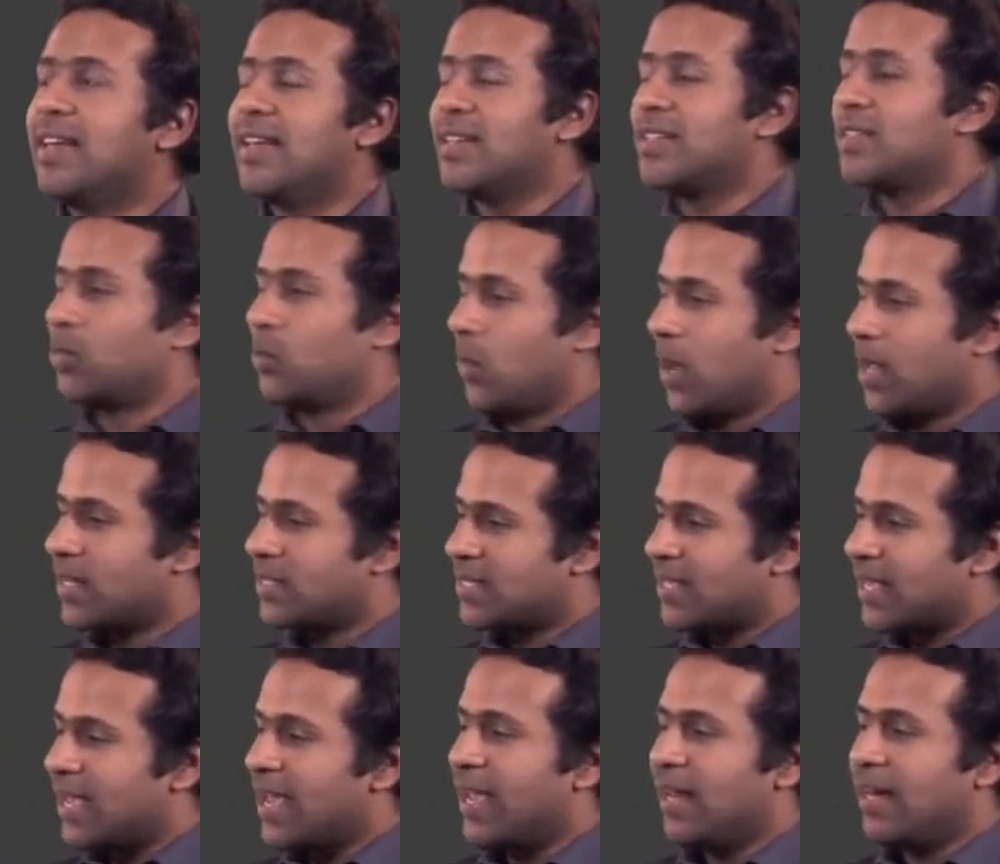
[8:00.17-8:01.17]
this,
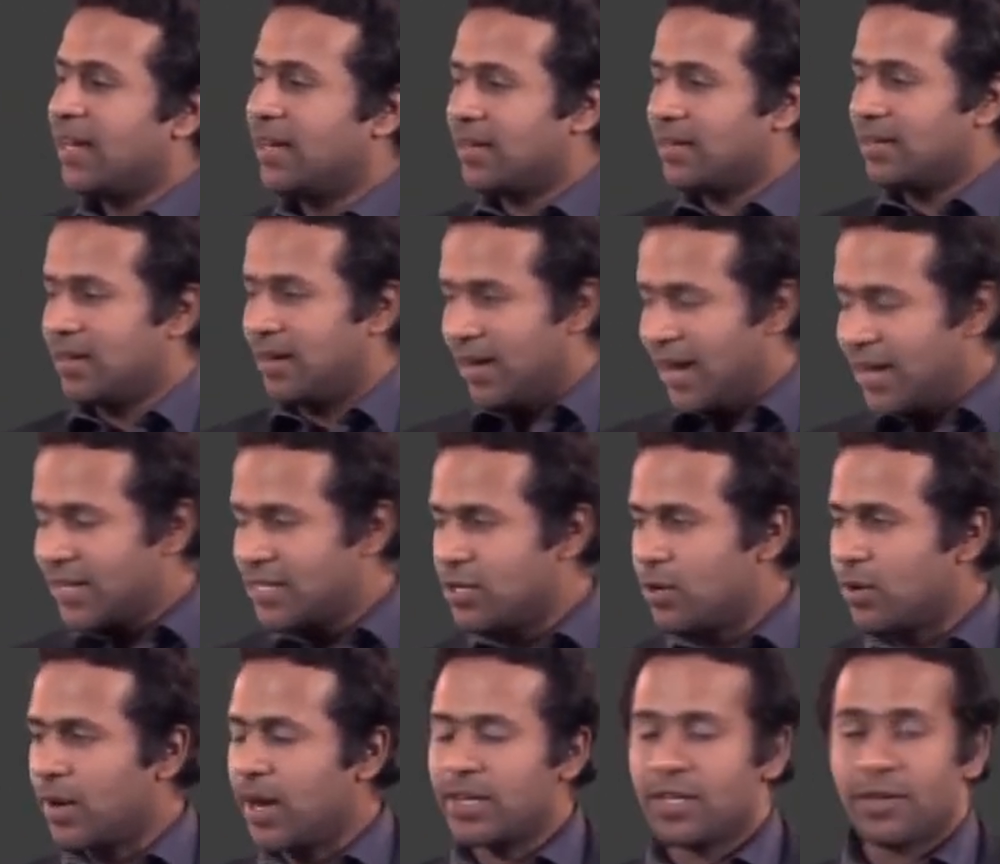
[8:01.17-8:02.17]
once again,
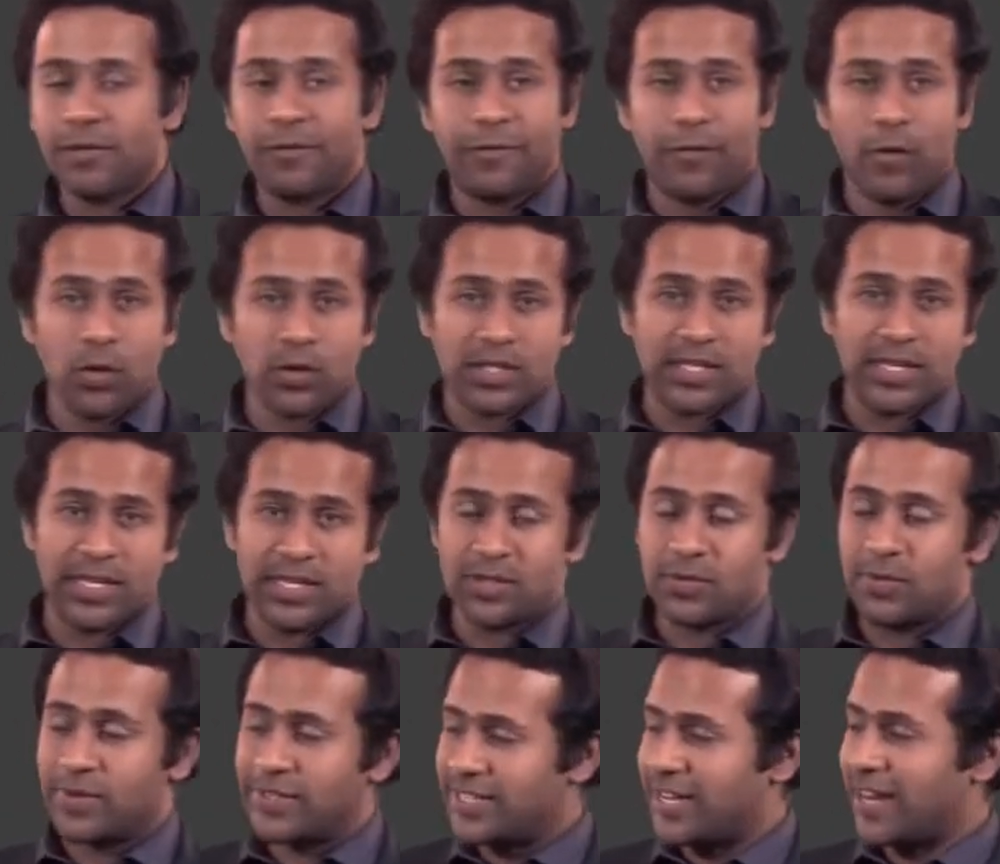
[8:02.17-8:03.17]
let's look at the
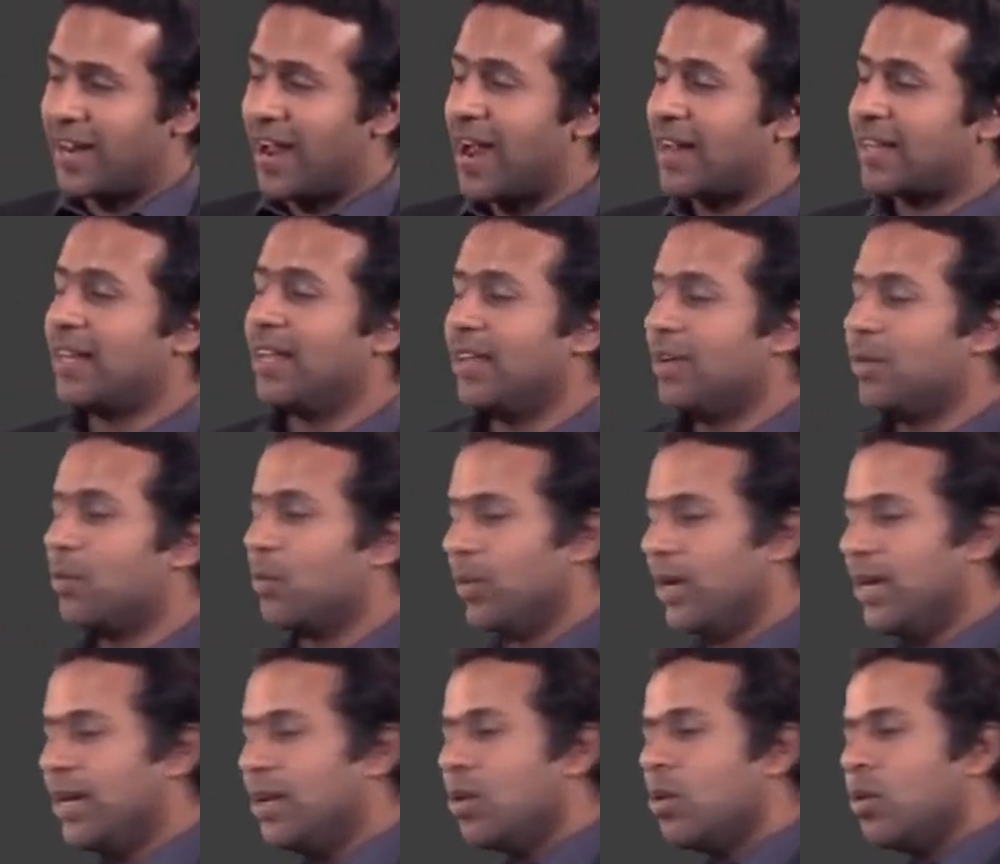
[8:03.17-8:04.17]
forces which are acting.
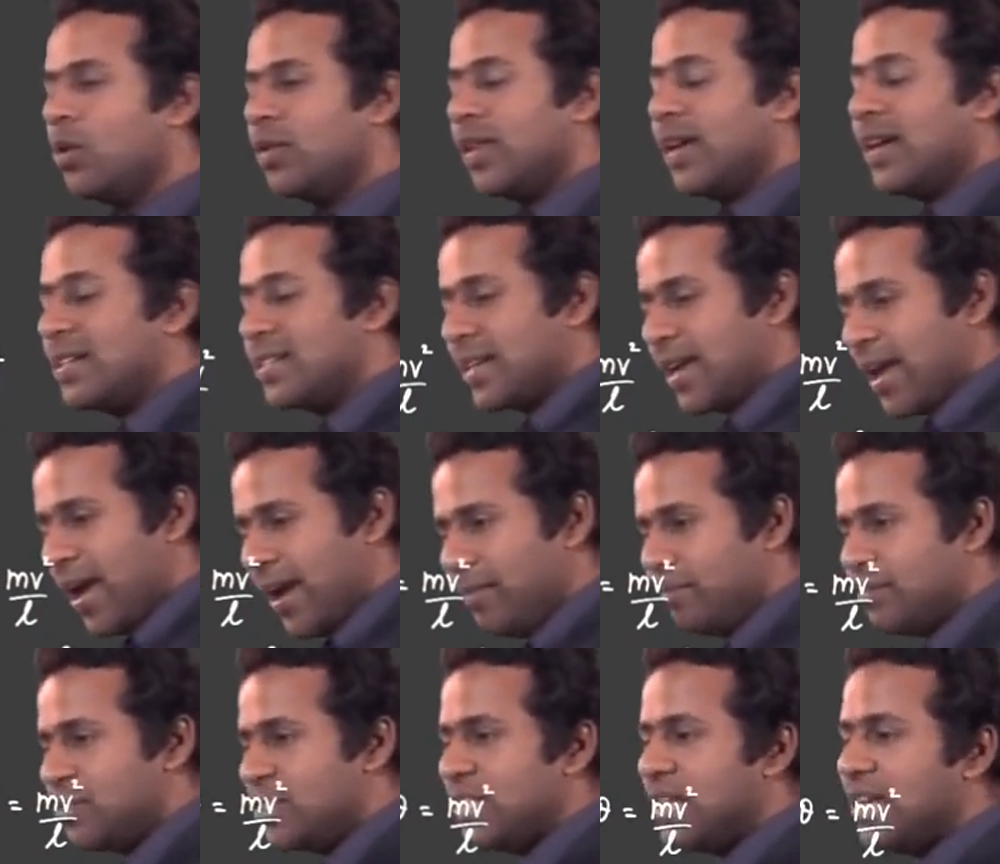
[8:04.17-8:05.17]
We know there's
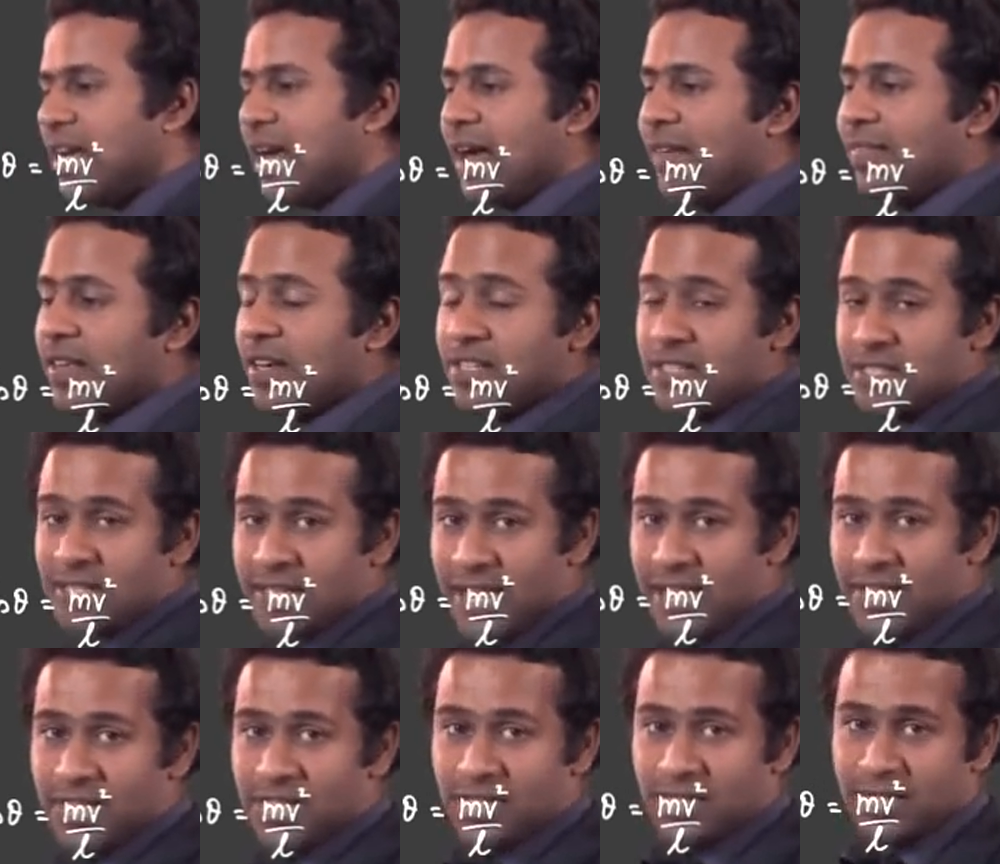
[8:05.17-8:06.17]
mg and there's
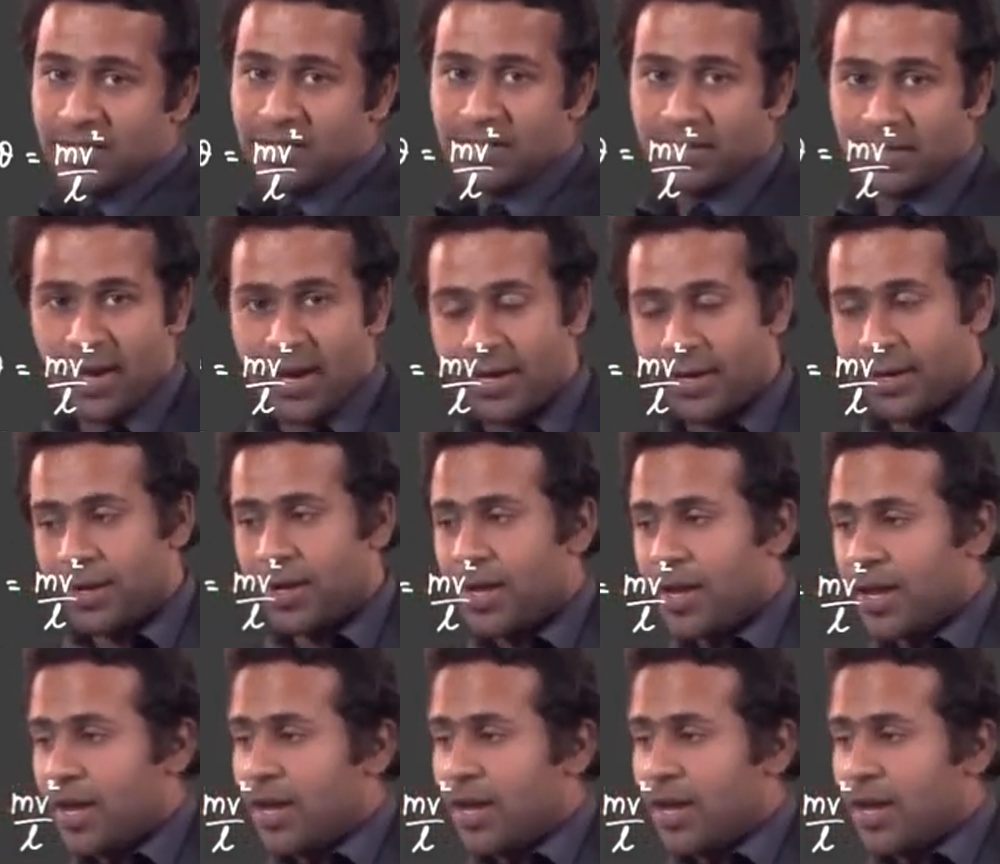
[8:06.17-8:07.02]
tension, right?